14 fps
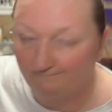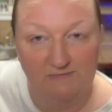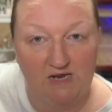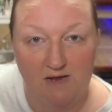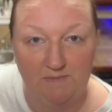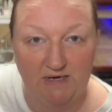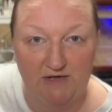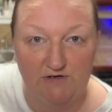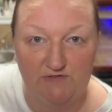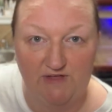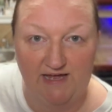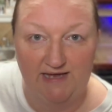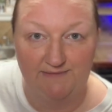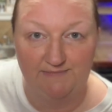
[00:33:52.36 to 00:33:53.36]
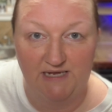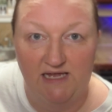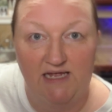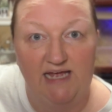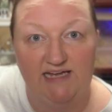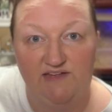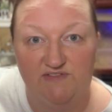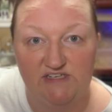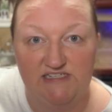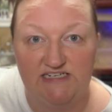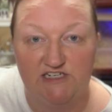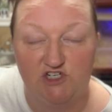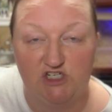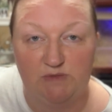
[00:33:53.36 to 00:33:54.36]
I'm going to go do that and get these
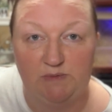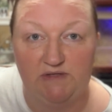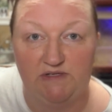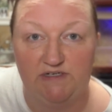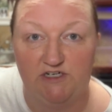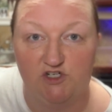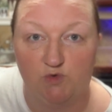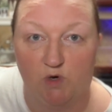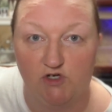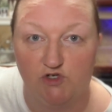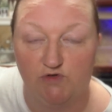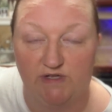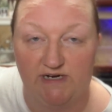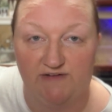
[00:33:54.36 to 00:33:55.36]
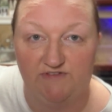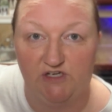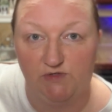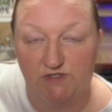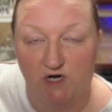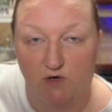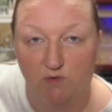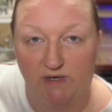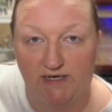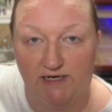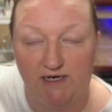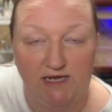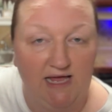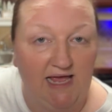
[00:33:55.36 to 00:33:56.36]
dishes put in the dishwasher that I've used
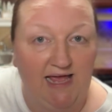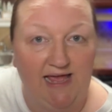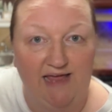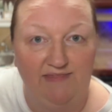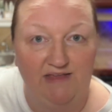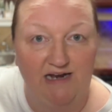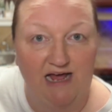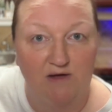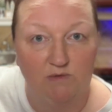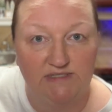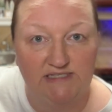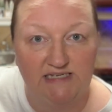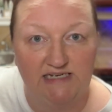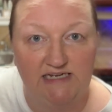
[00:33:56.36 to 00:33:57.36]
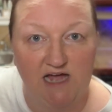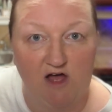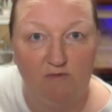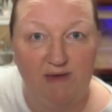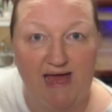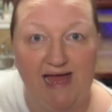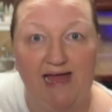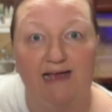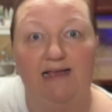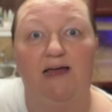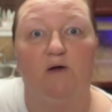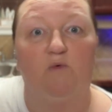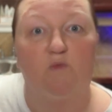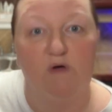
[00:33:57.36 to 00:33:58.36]
already. And then I will see y'all back
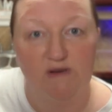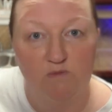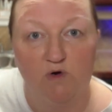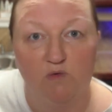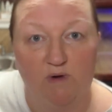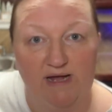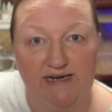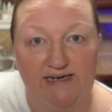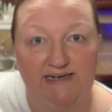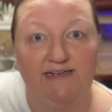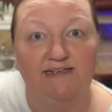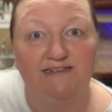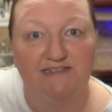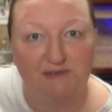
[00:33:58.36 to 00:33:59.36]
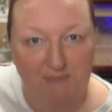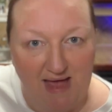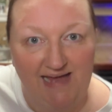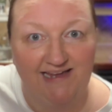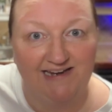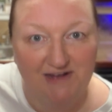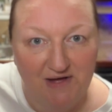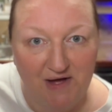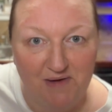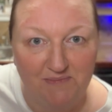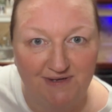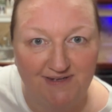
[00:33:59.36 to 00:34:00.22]
when we're ready to bag it up.